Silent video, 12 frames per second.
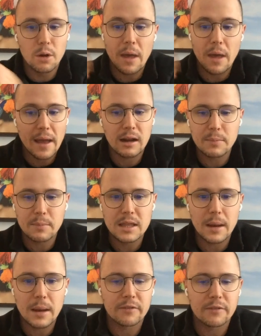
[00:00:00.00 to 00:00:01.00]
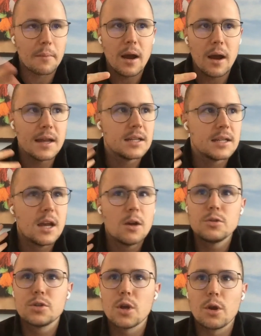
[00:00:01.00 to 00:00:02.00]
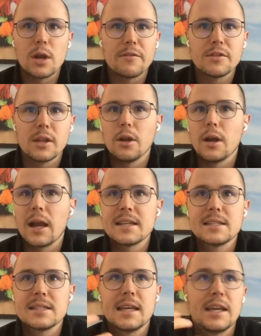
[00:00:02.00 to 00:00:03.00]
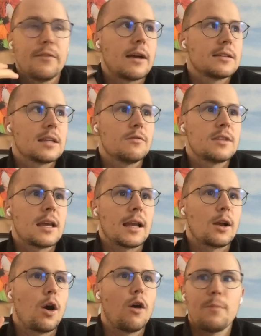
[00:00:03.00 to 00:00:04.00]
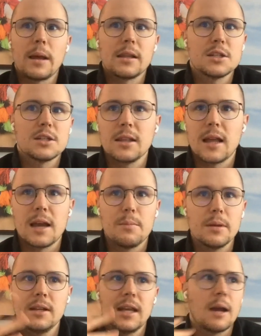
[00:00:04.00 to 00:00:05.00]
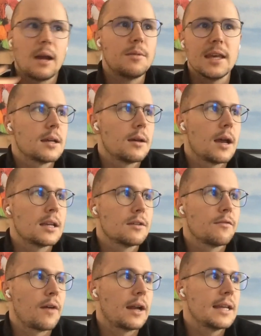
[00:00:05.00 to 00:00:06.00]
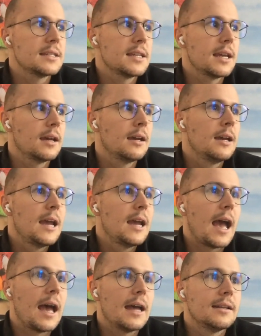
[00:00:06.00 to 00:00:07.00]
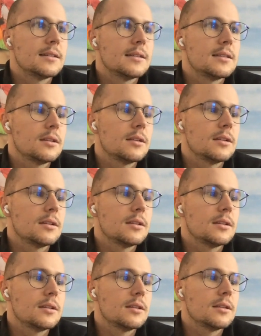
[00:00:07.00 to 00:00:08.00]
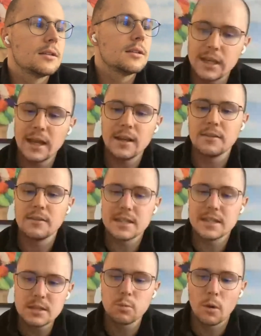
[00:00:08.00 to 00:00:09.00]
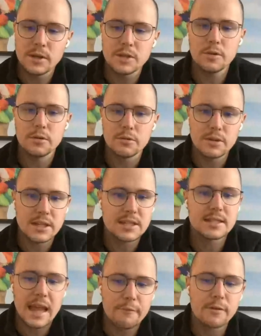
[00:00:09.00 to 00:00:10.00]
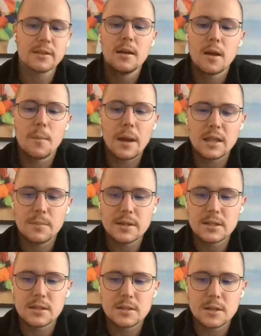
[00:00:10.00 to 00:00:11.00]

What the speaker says: And that can be in the back of our mind. Don't have to give ourselves that off balance sheet liability. I'm thinking as a financier, and Lucy's like, no, you don't get it. This is what we do. This is everything about the business.